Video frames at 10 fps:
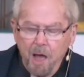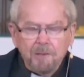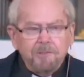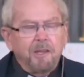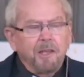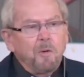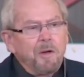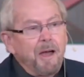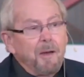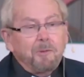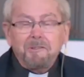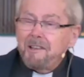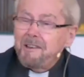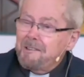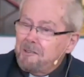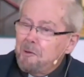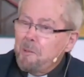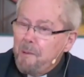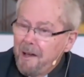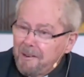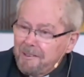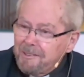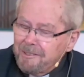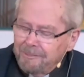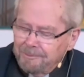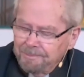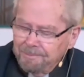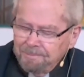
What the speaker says: and asking what I was going to do about it,